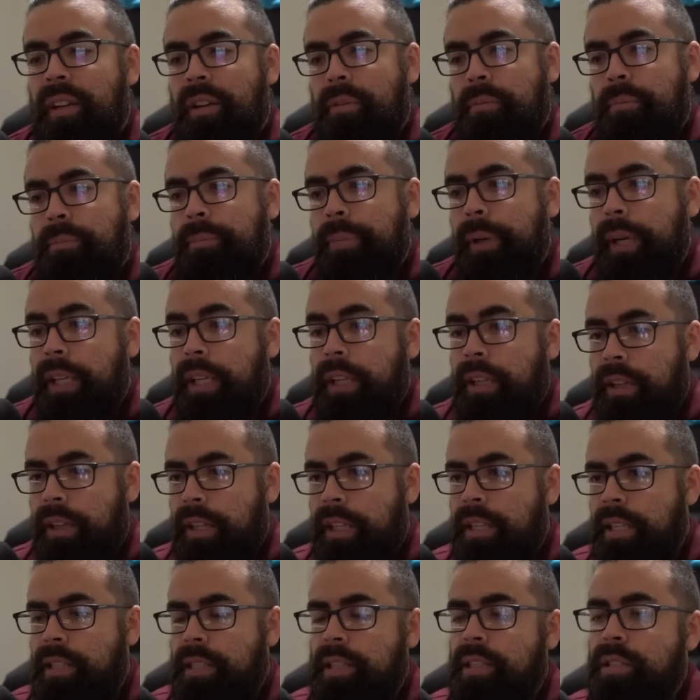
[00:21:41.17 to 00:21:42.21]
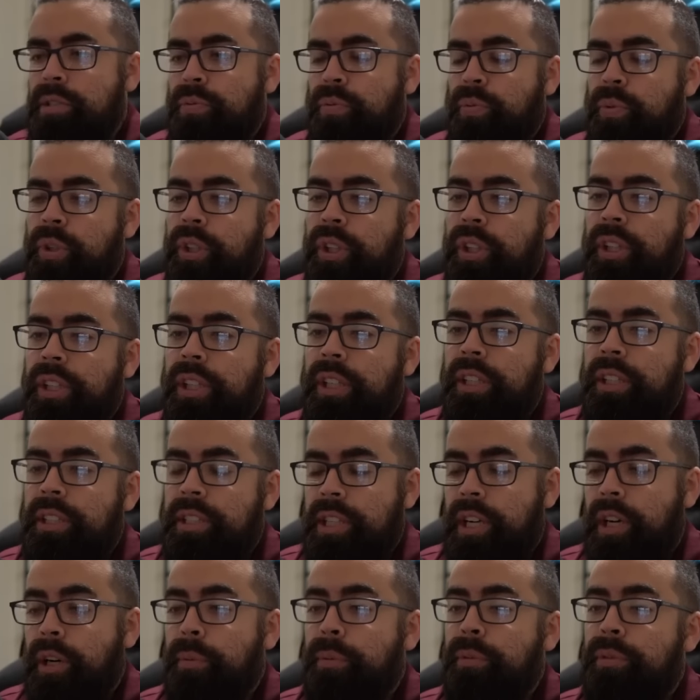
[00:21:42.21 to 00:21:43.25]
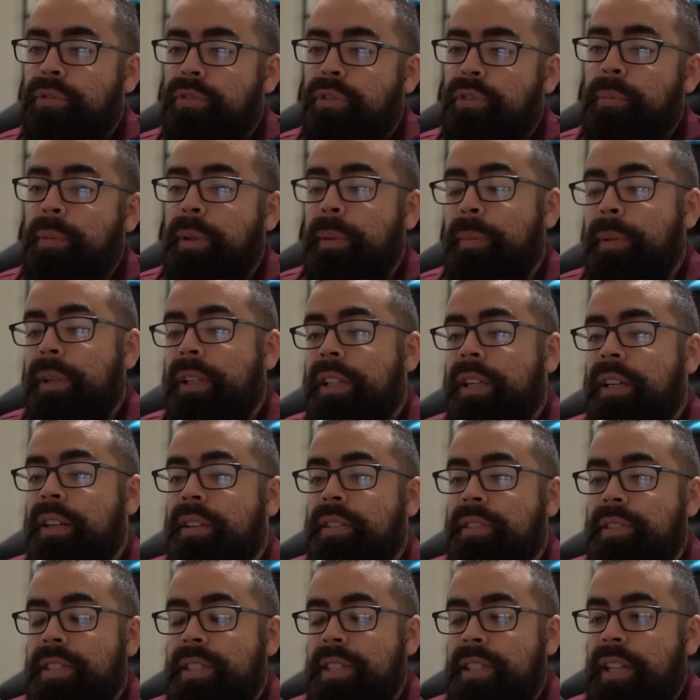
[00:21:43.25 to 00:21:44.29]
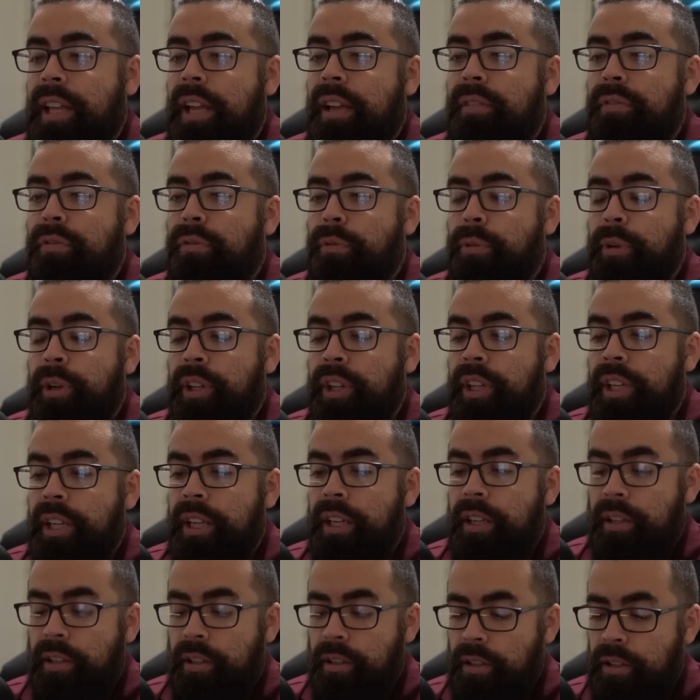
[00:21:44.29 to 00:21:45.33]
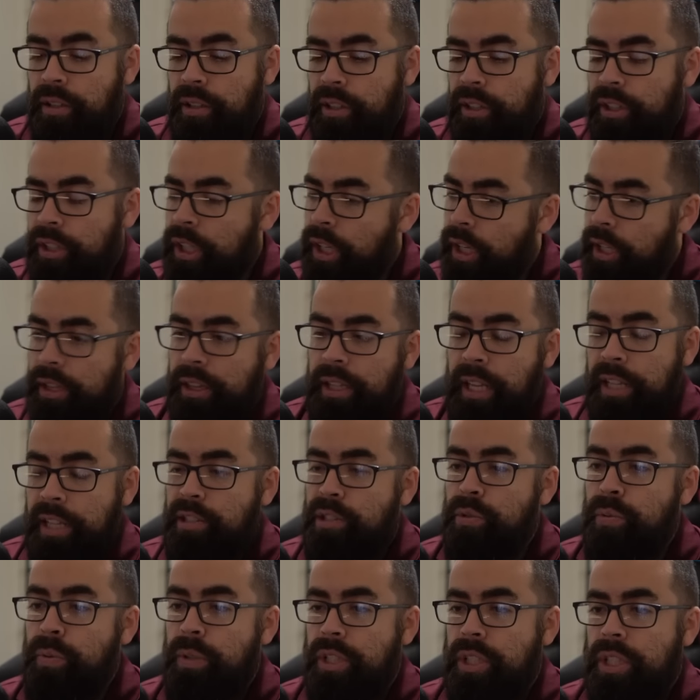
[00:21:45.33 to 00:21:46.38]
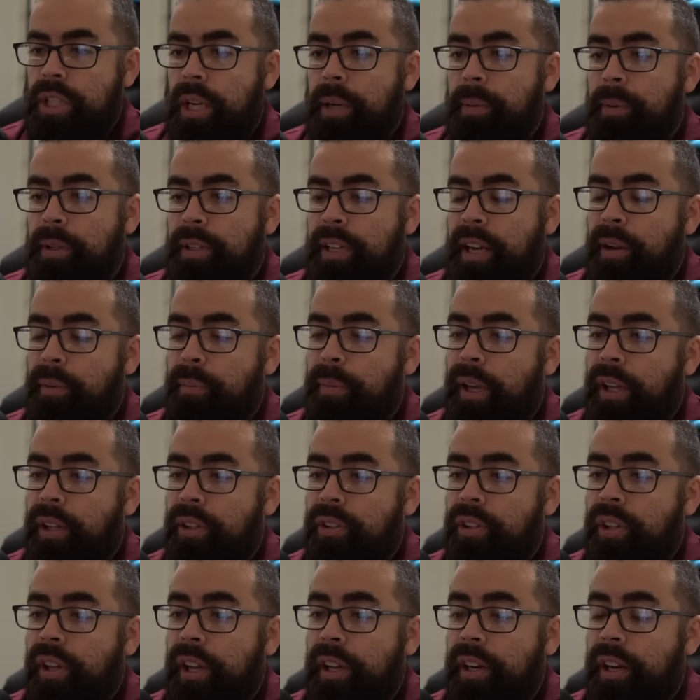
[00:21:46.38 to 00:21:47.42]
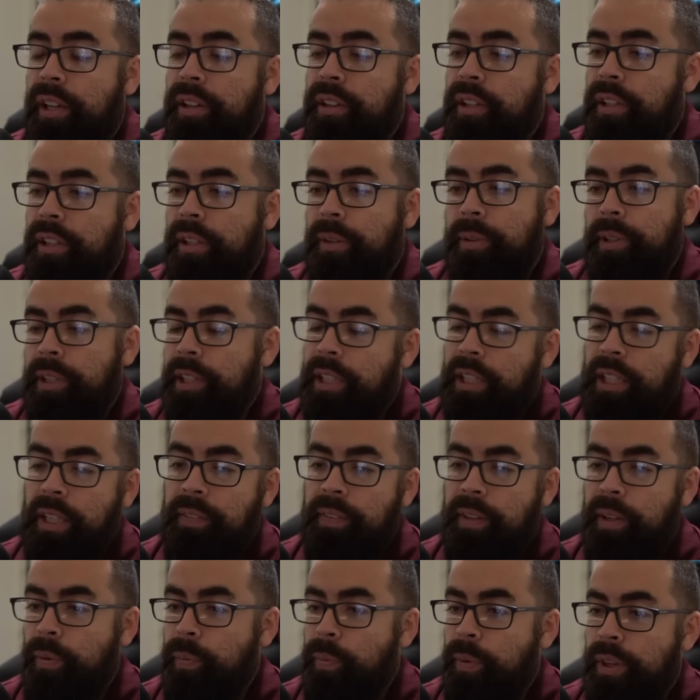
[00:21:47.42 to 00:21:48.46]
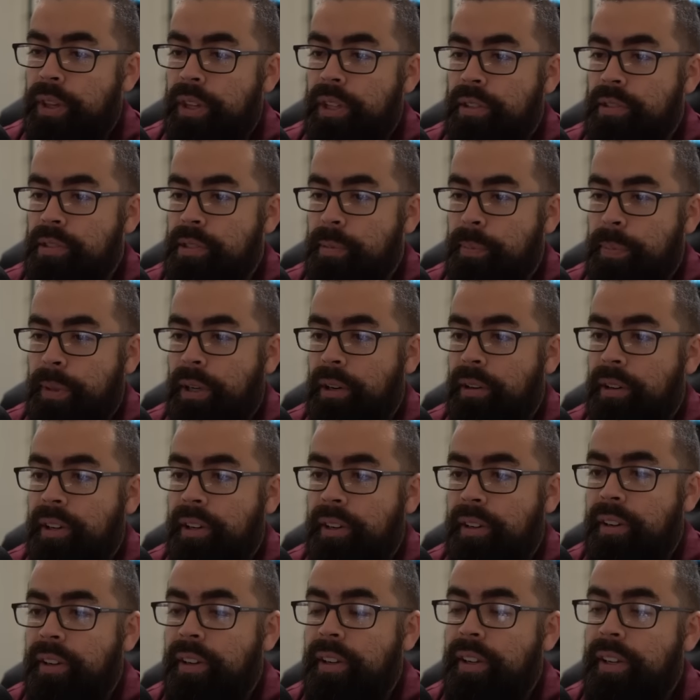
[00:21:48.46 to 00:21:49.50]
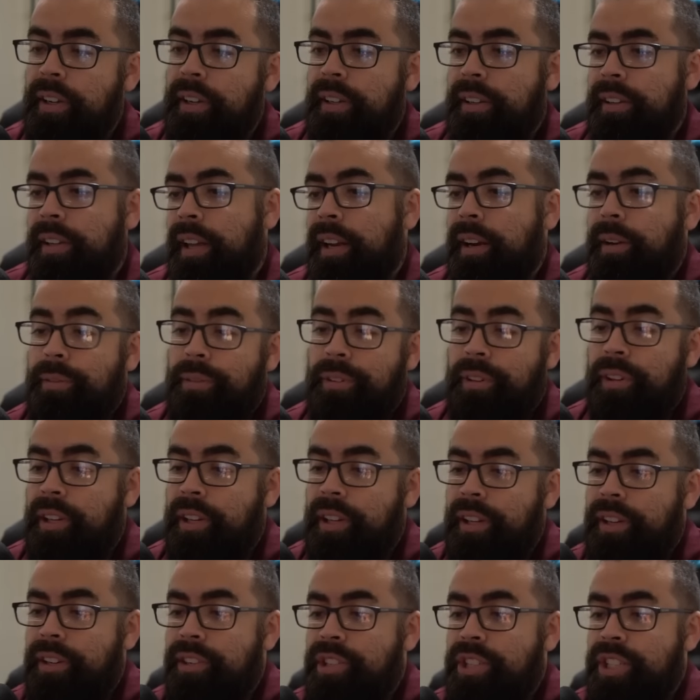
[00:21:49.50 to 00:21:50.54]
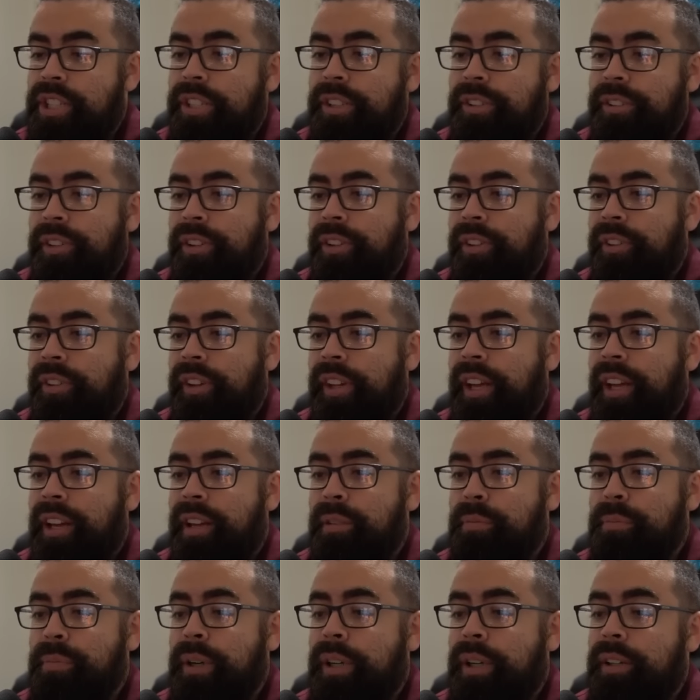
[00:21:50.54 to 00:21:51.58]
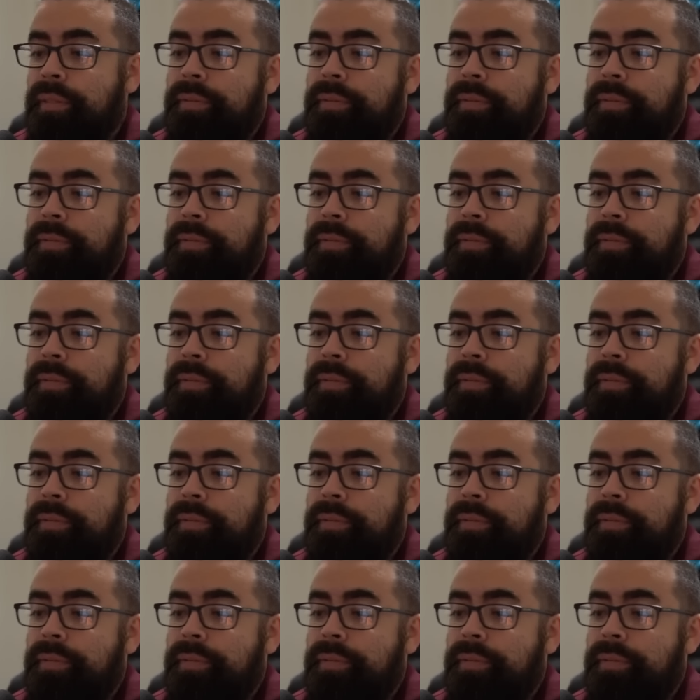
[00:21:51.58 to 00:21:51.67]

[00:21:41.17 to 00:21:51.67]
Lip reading: But this is really terrible for me, because they've really cut that switch timer down by a lot. I thought they were going to come in with the Superior, and I was going to get a shield and all that, but